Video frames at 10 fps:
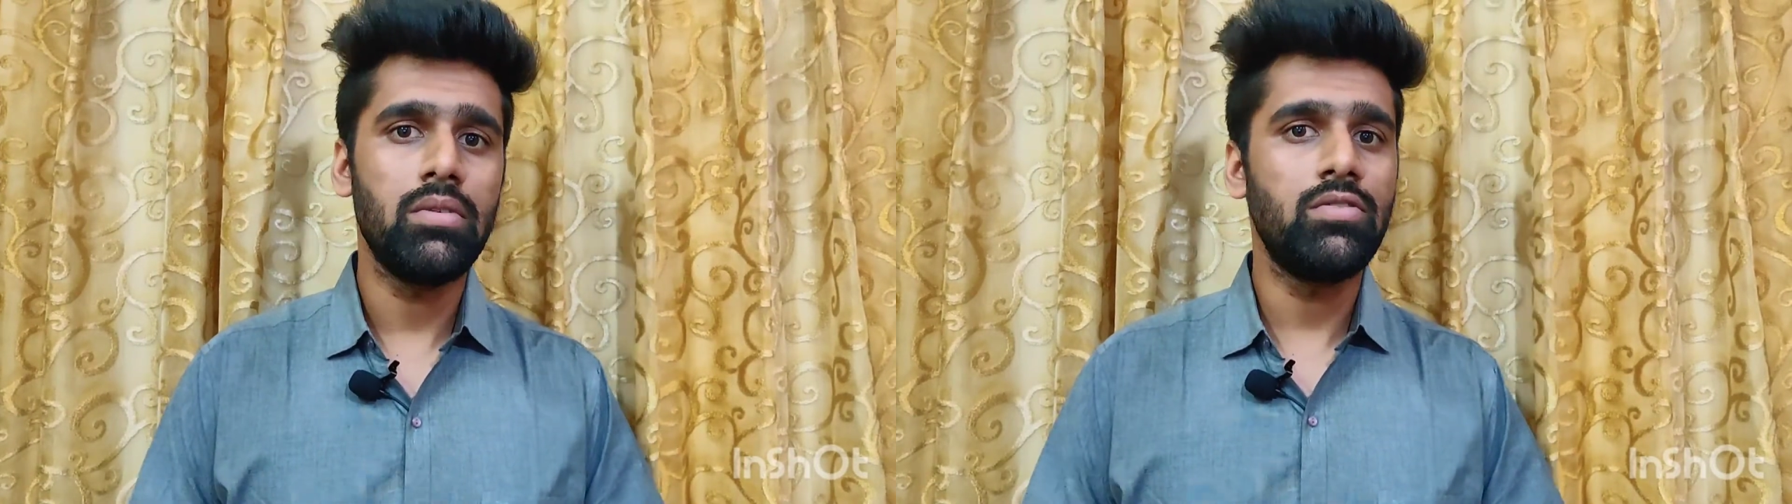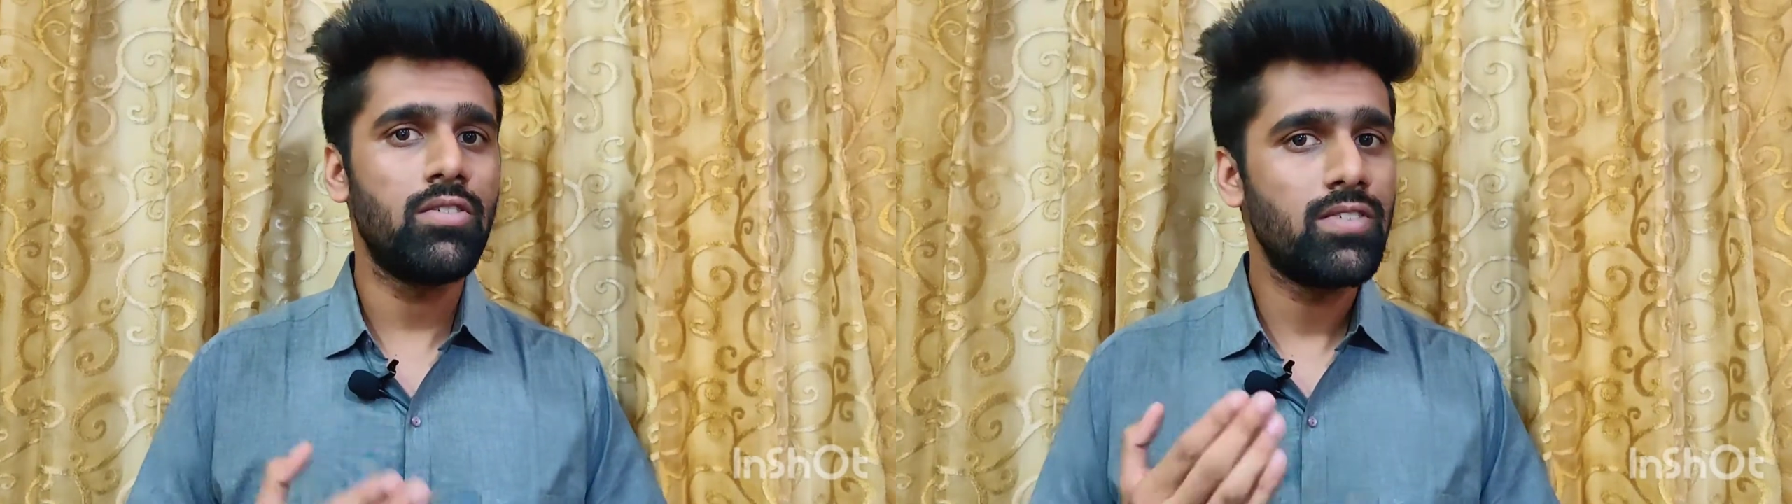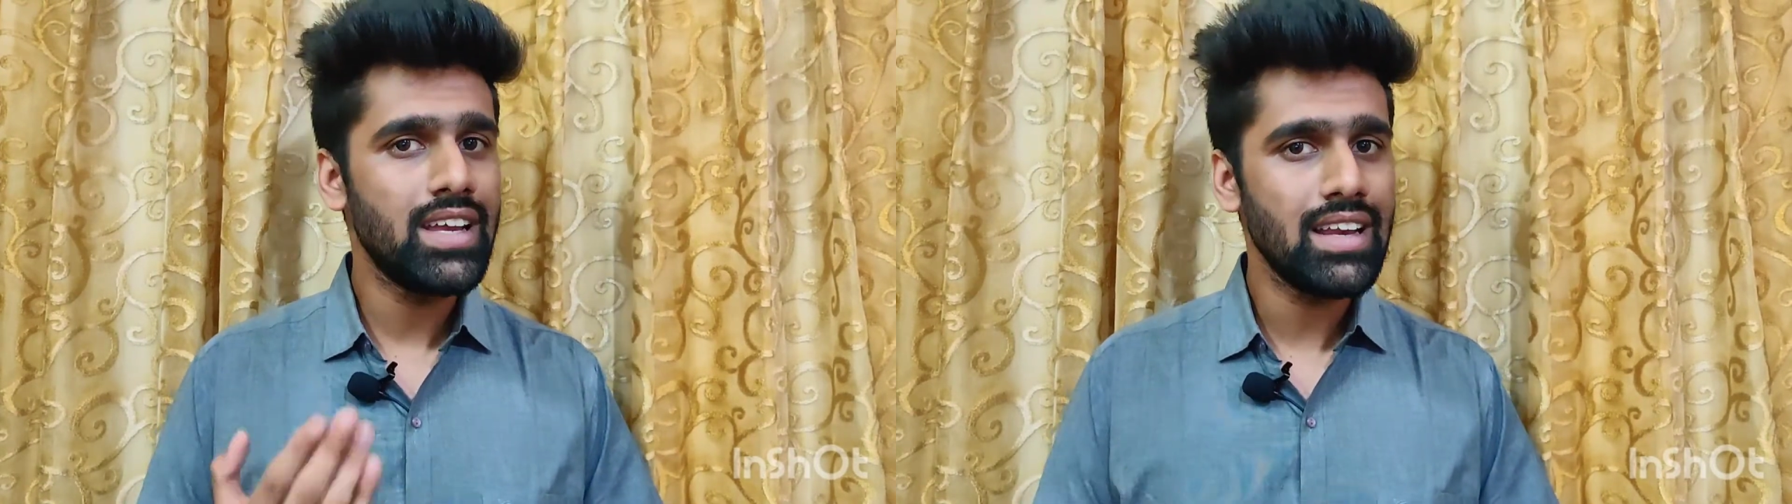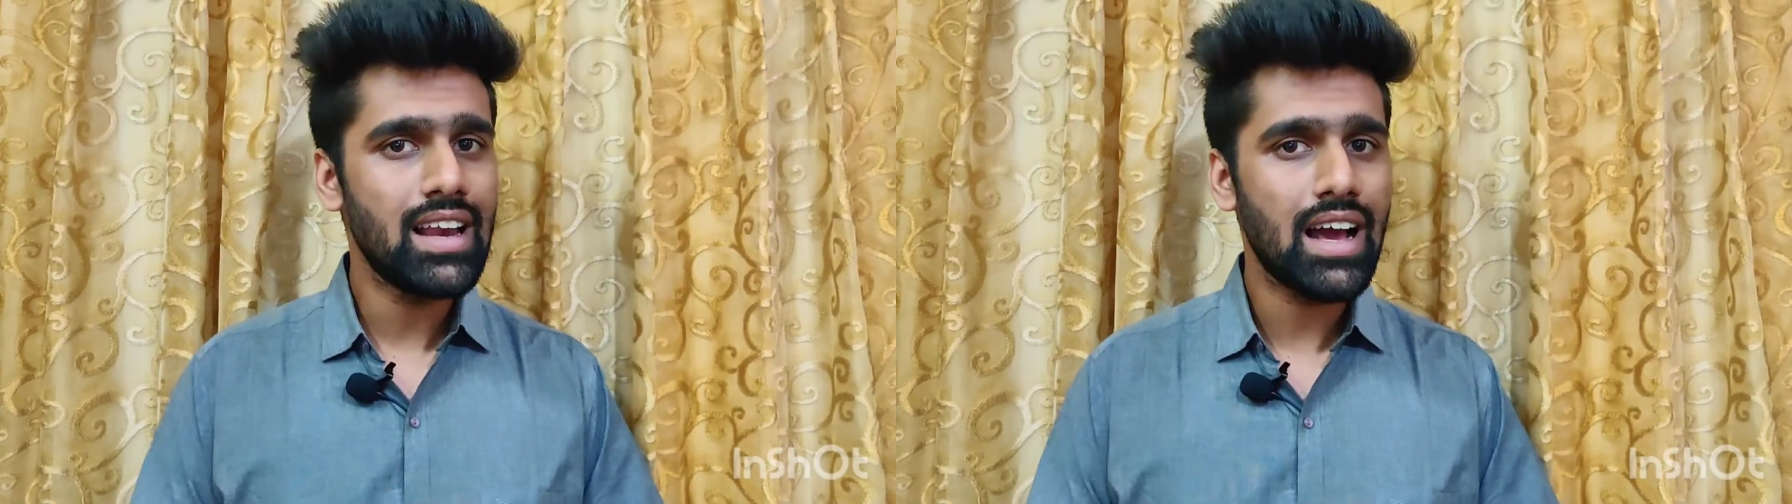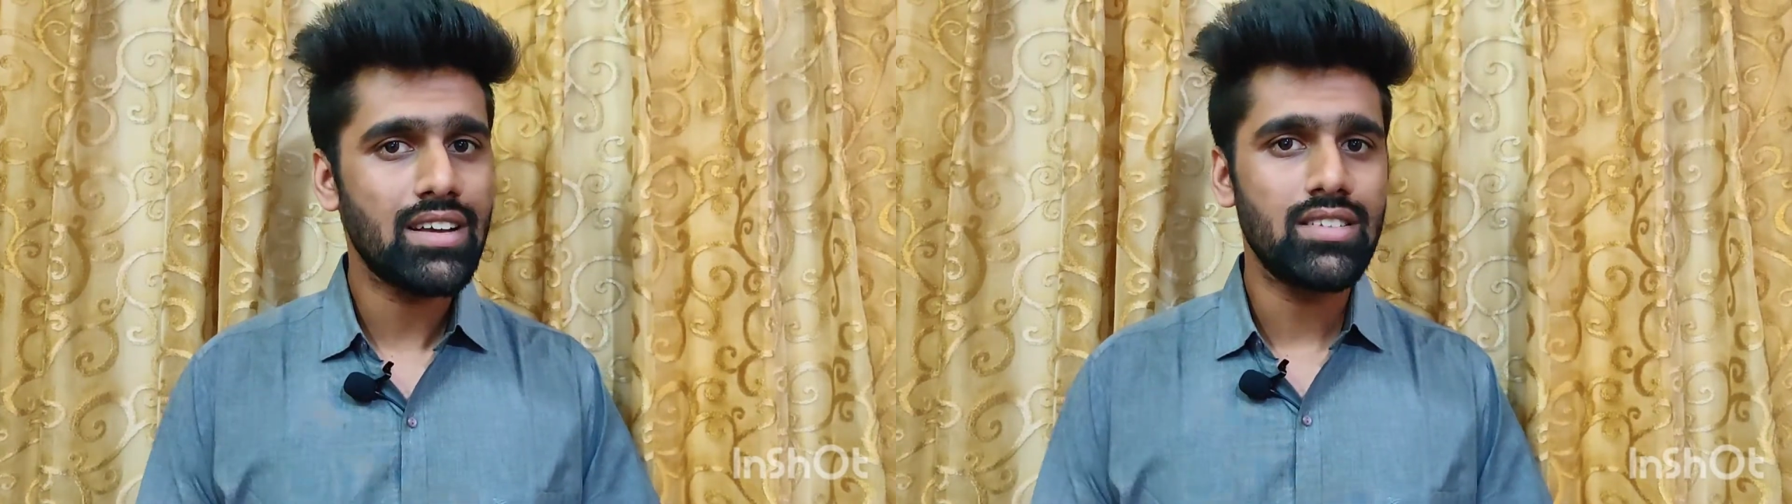15
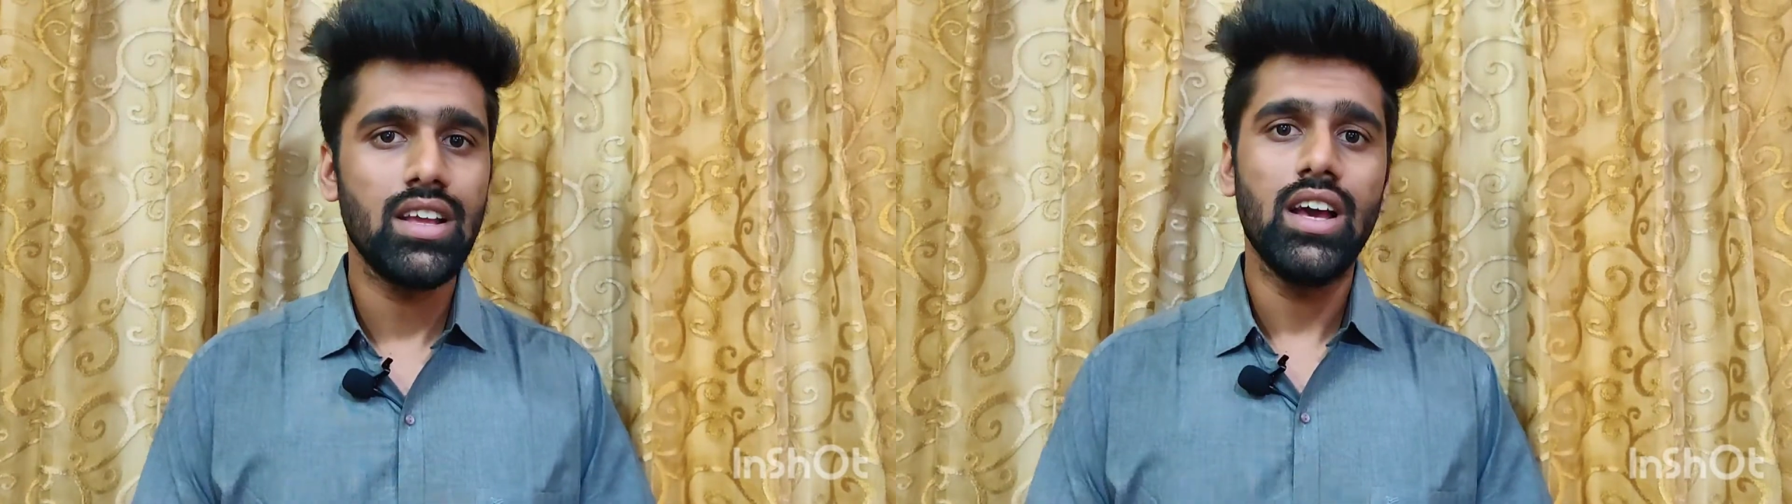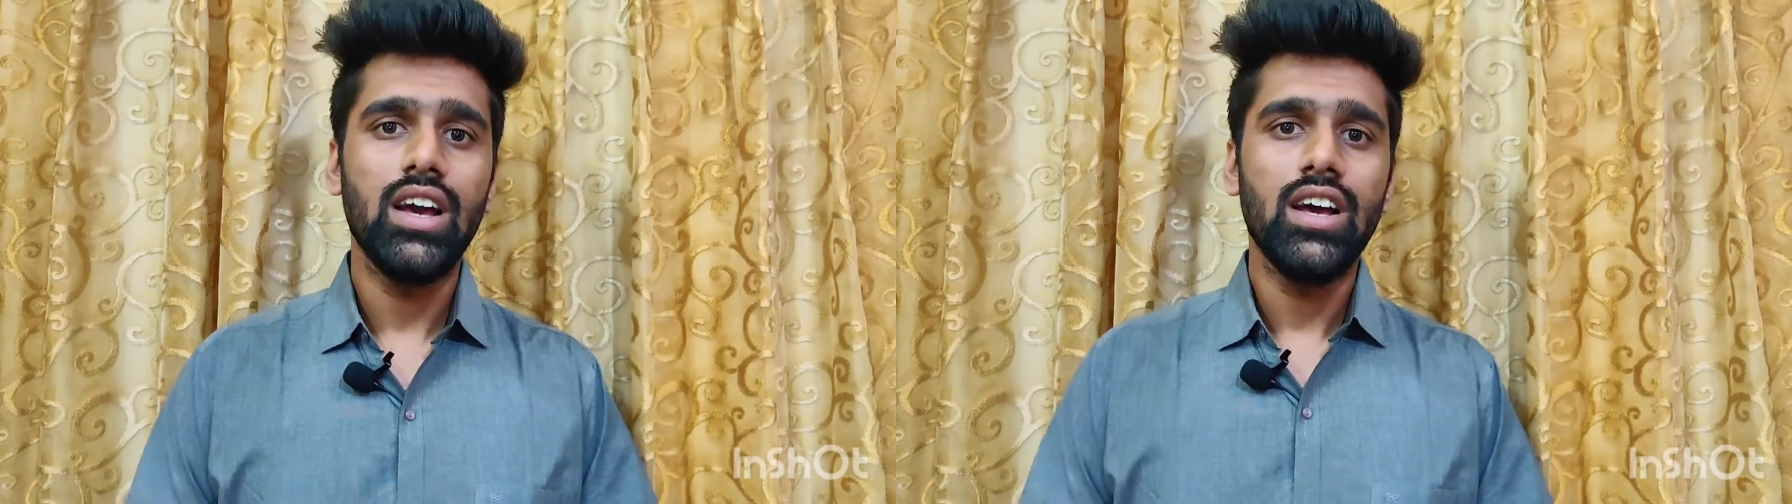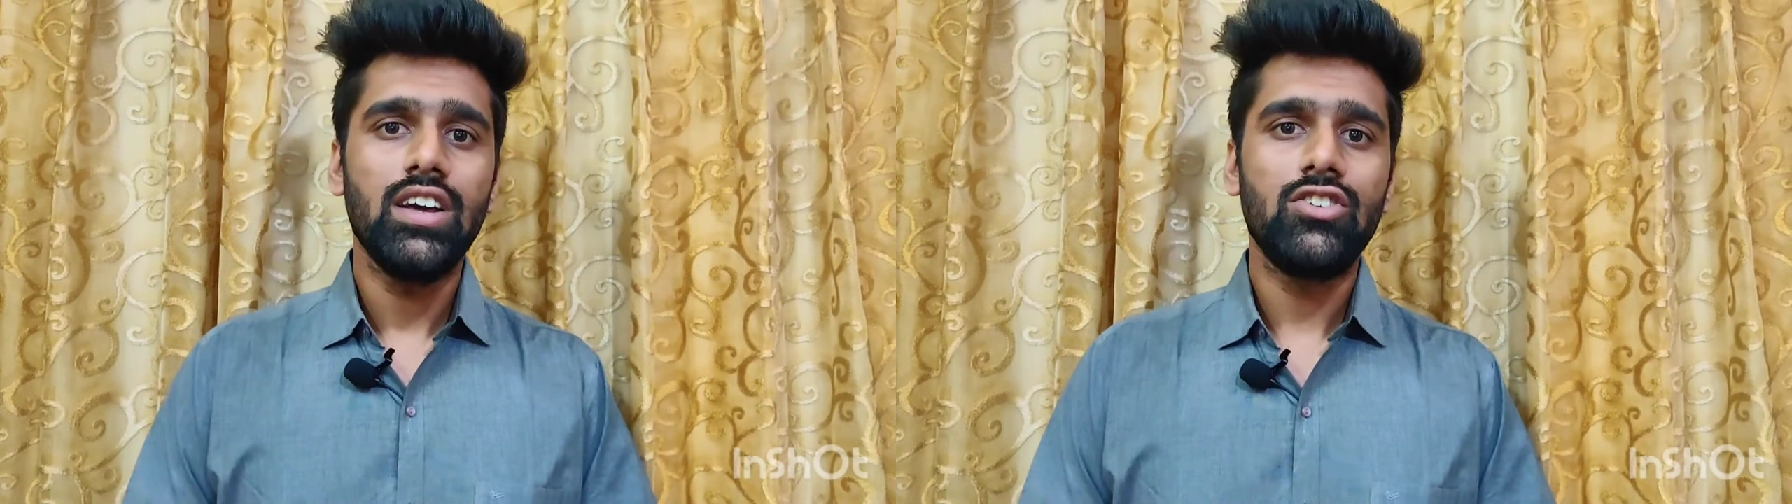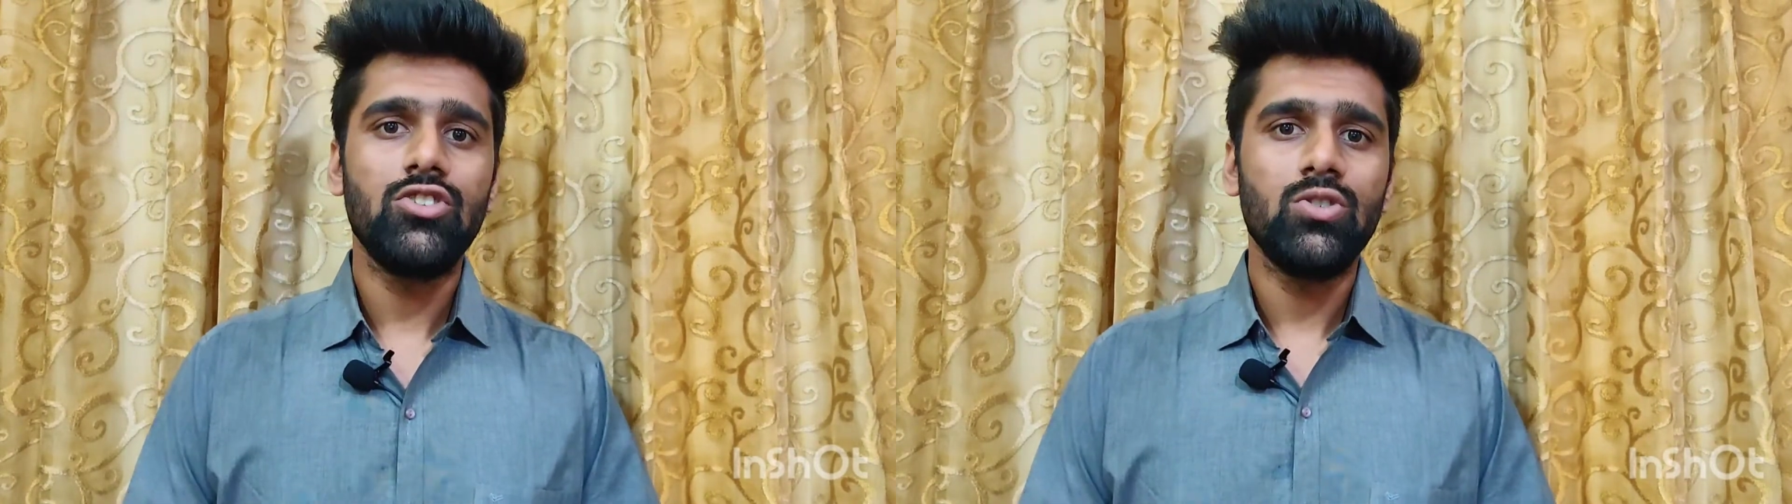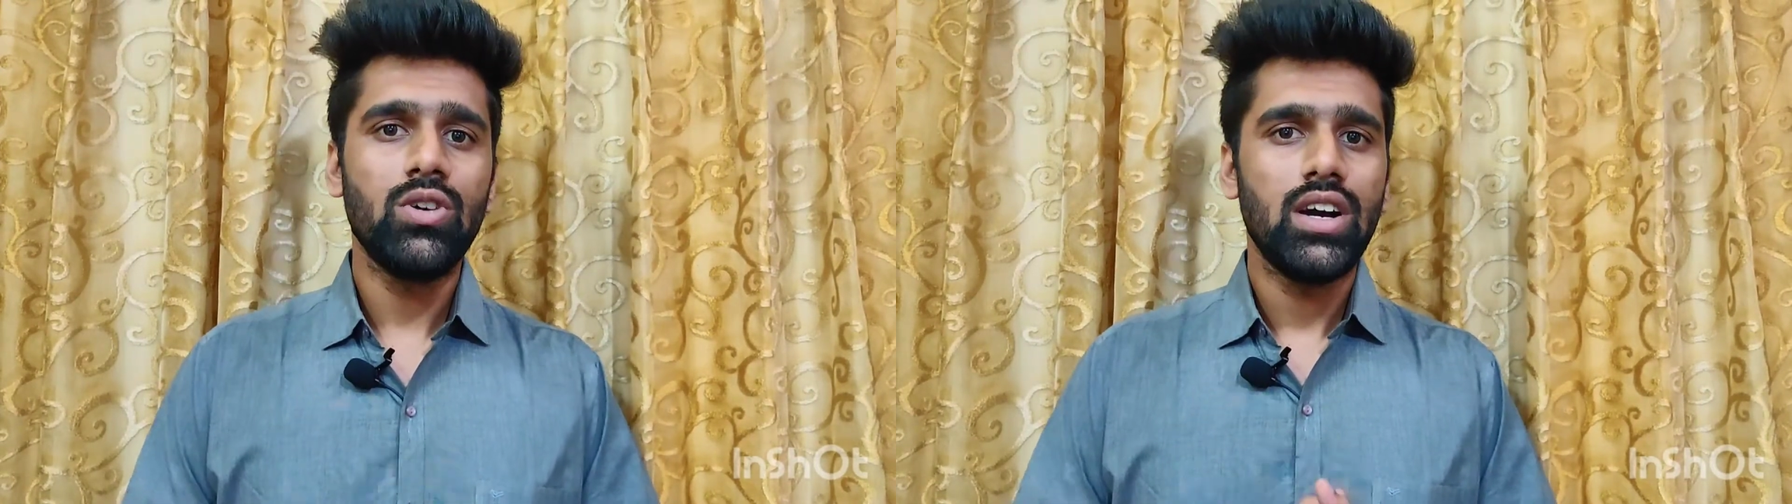lakhs.
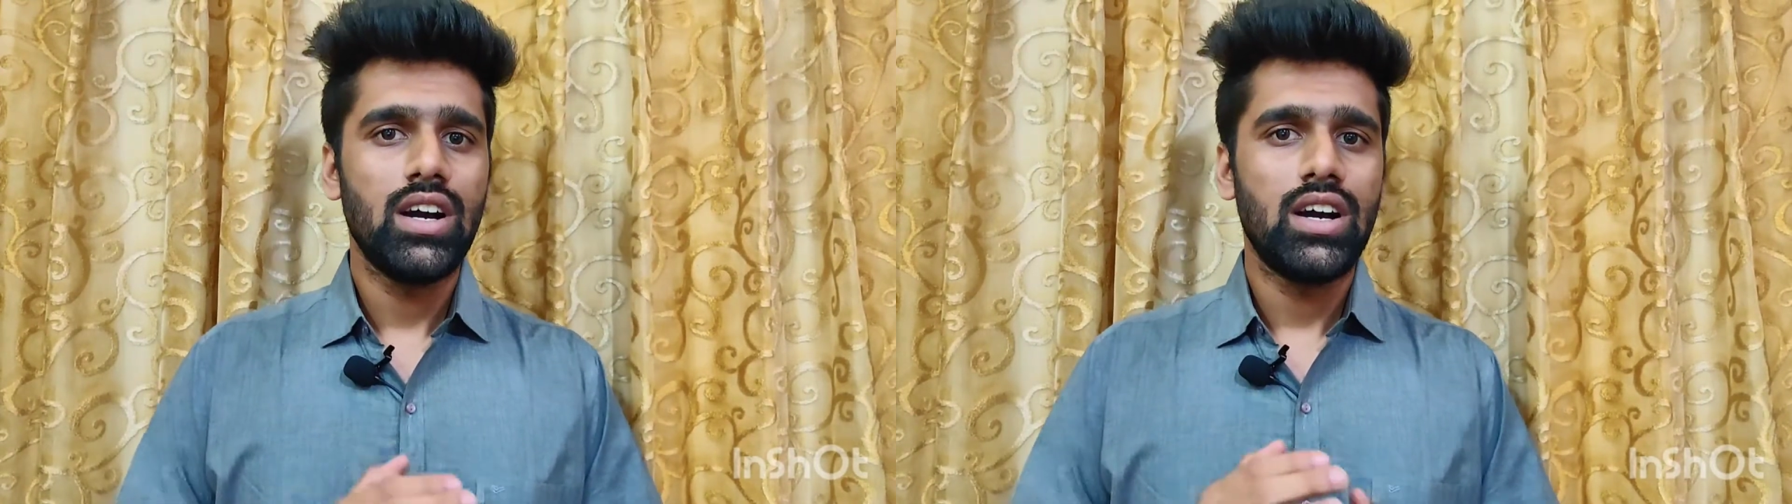So